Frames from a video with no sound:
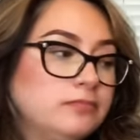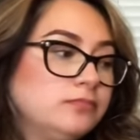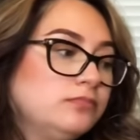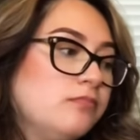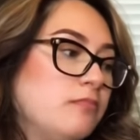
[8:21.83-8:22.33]

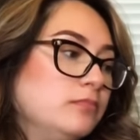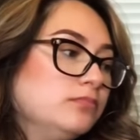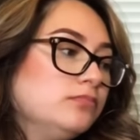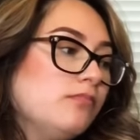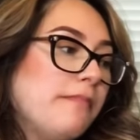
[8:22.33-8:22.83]

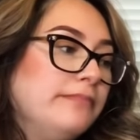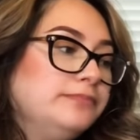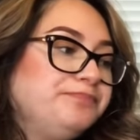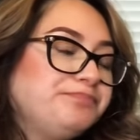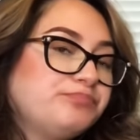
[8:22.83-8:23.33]

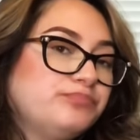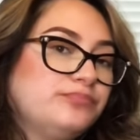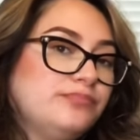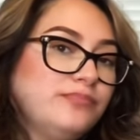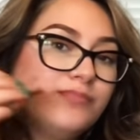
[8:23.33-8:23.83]

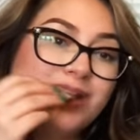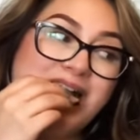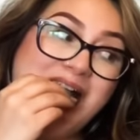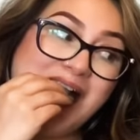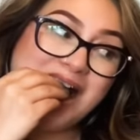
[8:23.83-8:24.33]

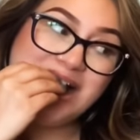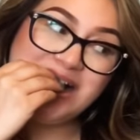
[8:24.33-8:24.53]
This person isn't speaking.